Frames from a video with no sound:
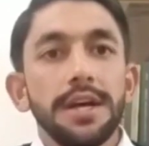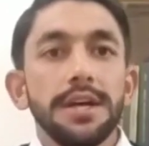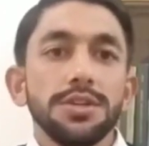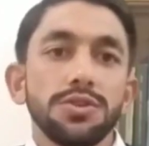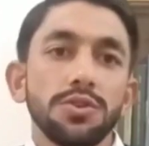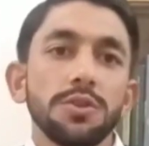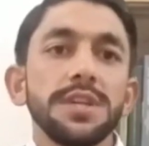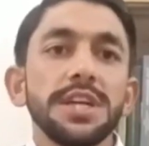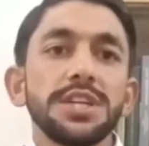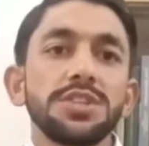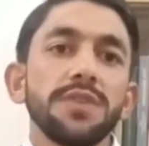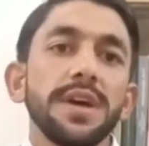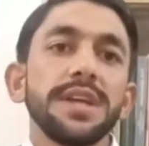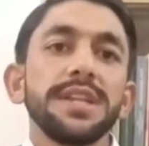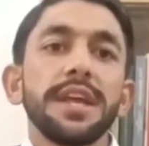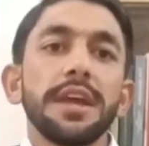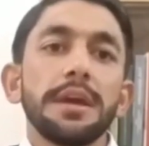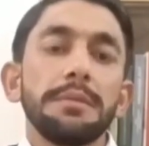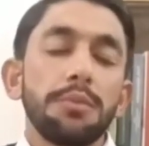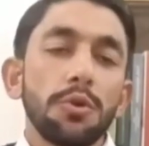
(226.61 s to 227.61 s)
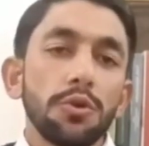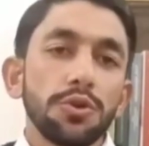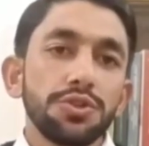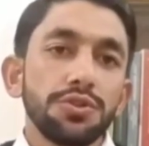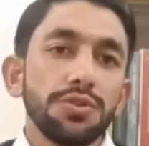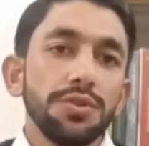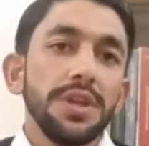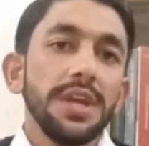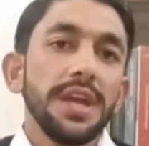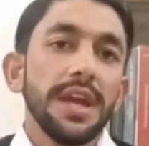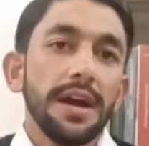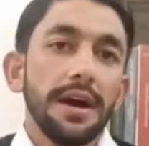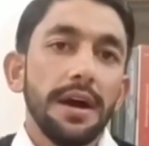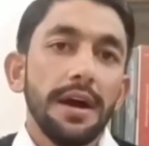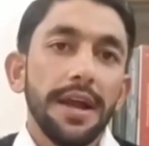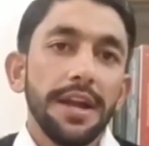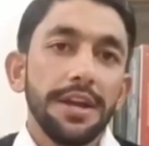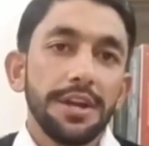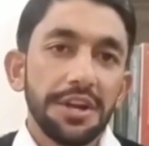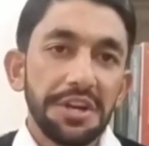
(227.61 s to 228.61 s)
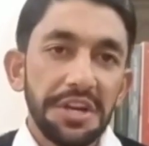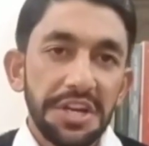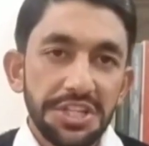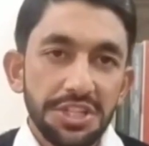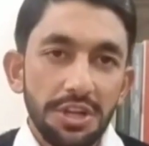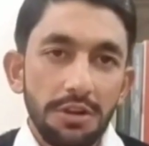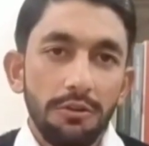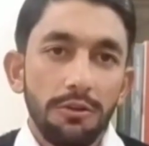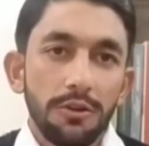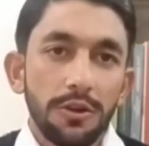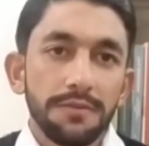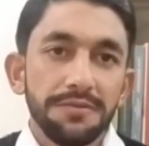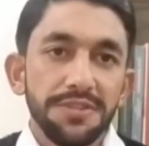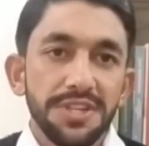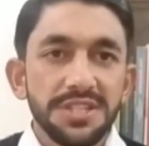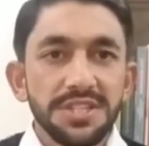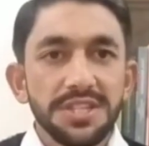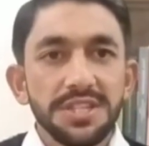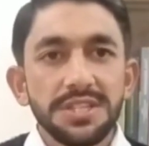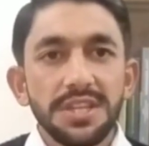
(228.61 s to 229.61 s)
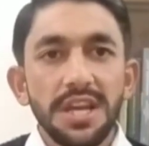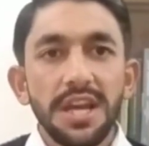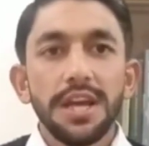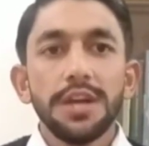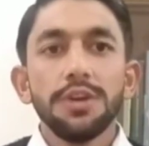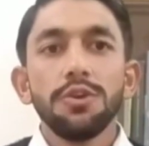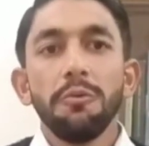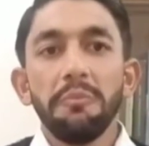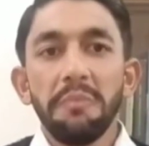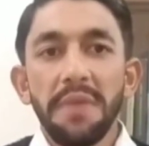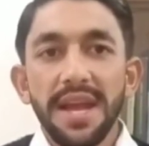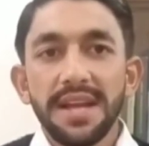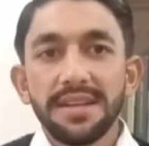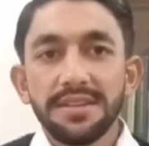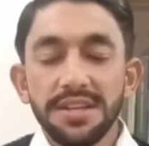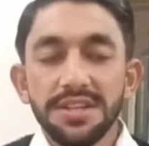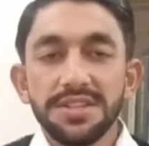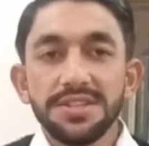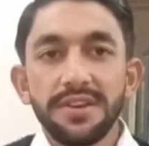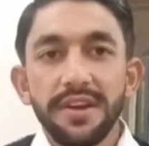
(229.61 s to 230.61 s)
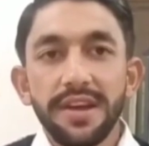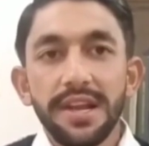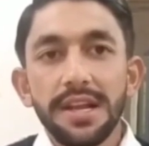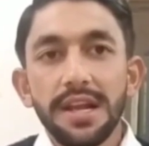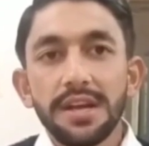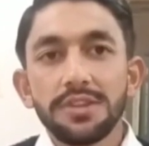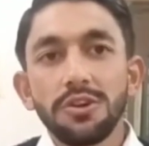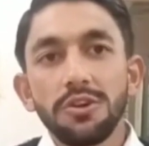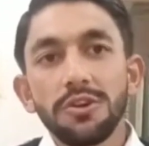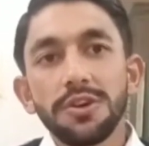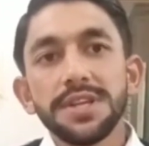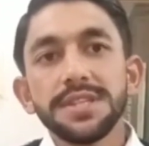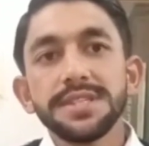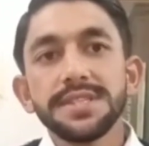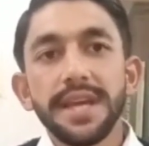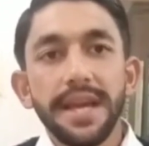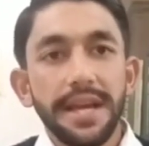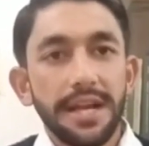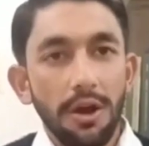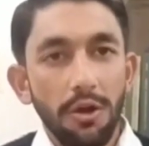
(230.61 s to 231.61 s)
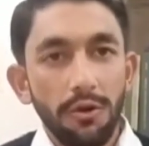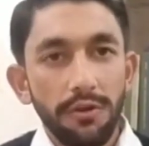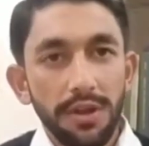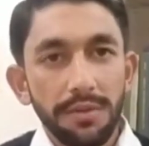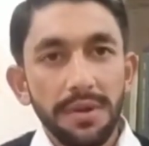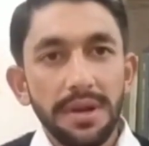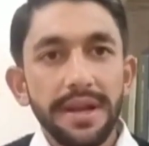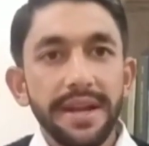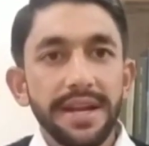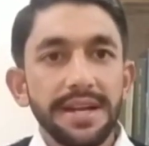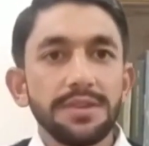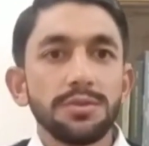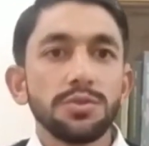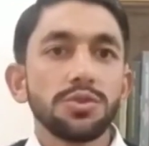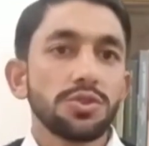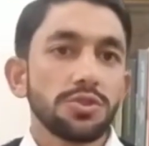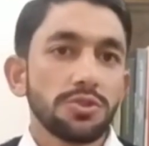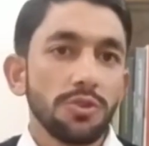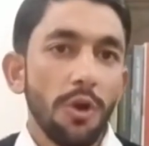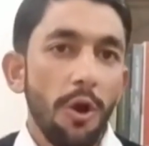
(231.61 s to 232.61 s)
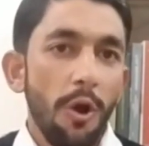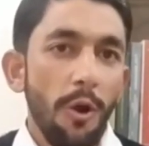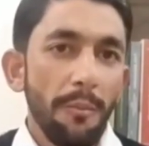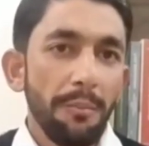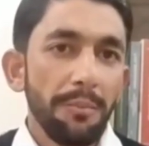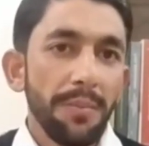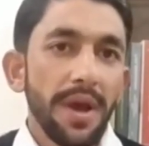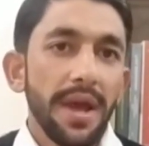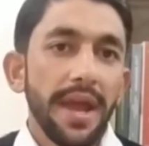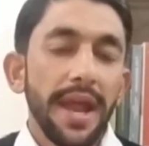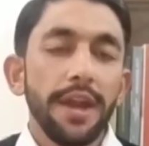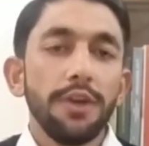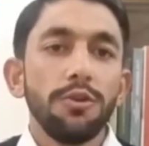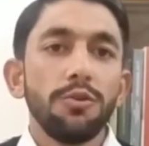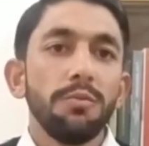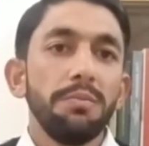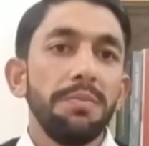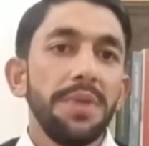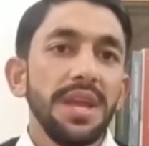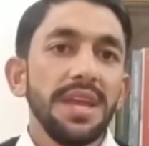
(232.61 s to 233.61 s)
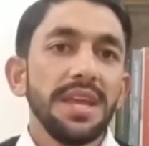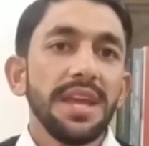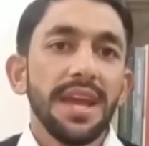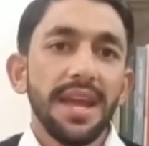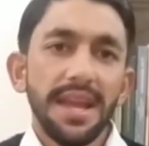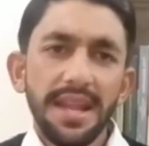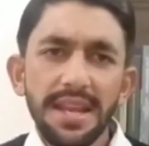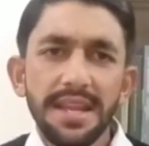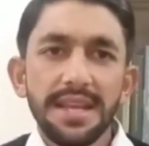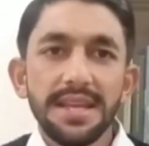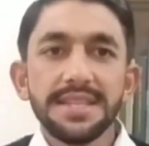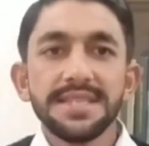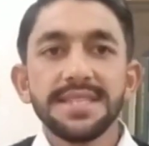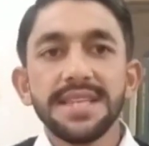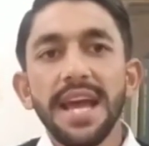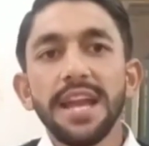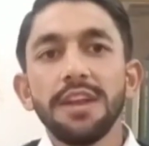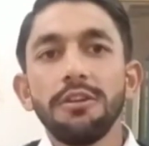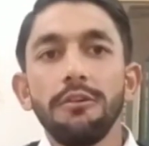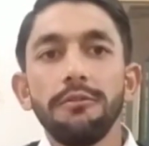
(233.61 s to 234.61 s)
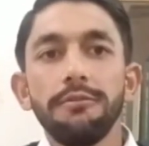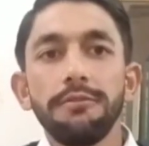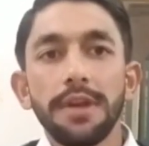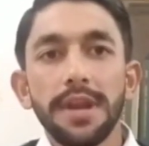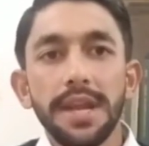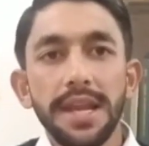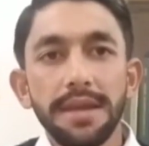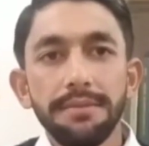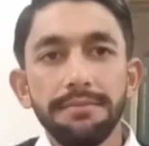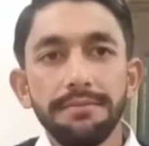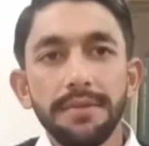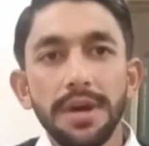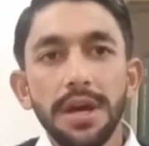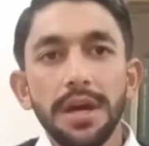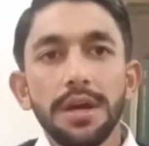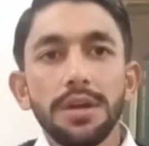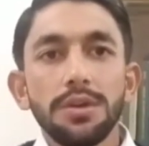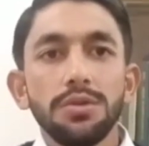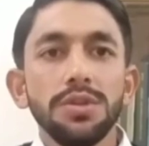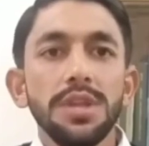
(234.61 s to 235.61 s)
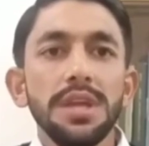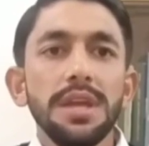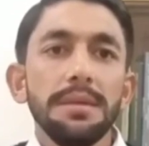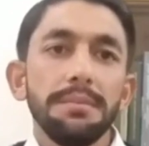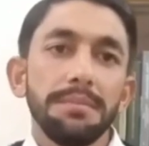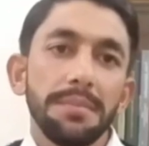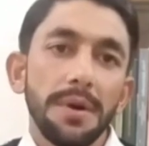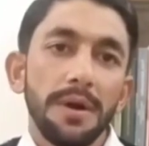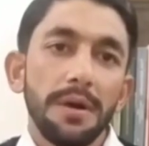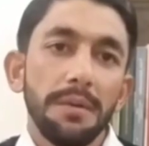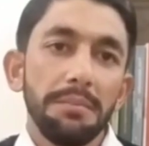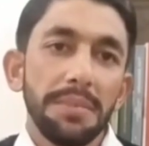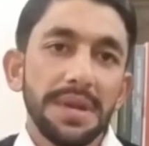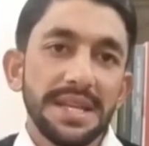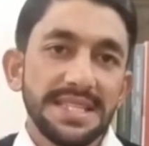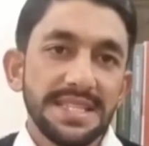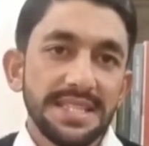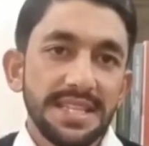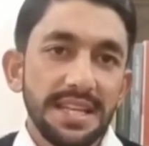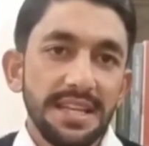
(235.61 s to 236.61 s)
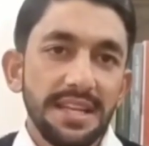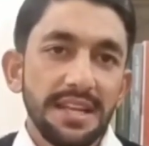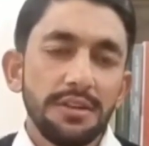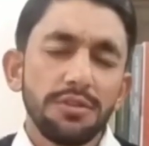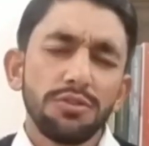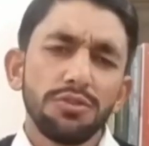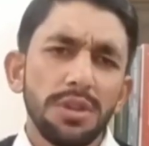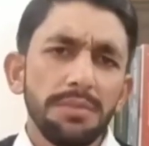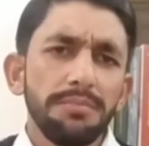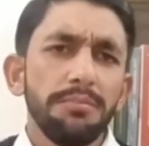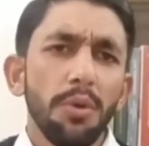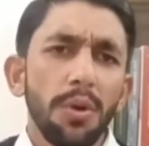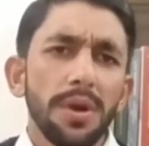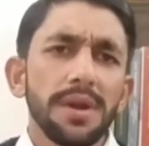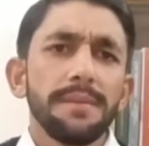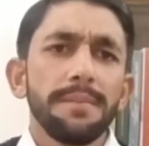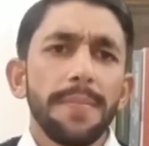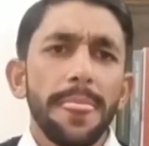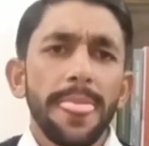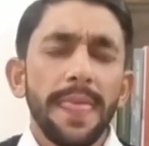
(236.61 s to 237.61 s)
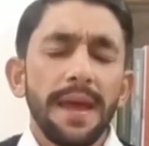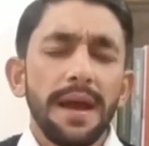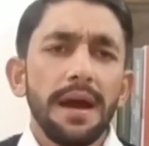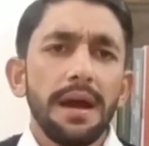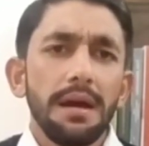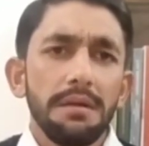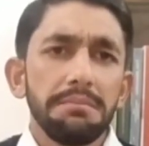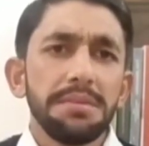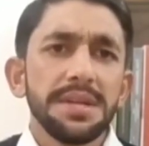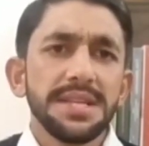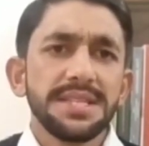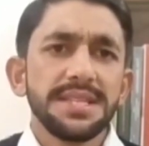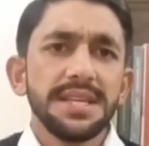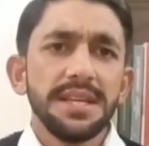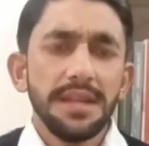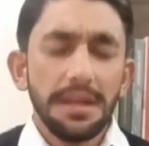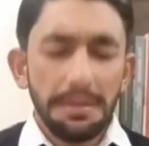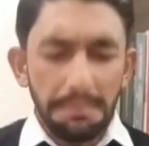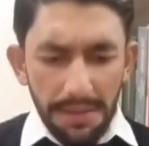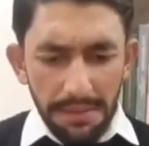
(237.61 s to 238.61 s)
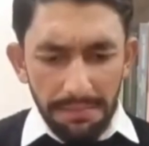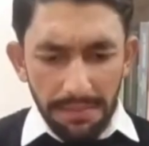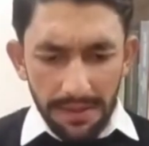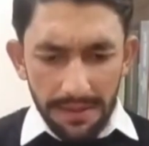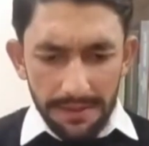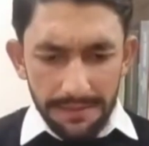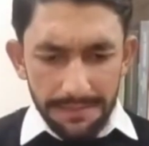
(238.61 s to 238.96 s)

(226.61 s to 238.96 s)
So that's why they approached to the International Court of Justice to make the Israeli authorities accountable and to stop and to bring any sign of relief to the poor Palestinian people.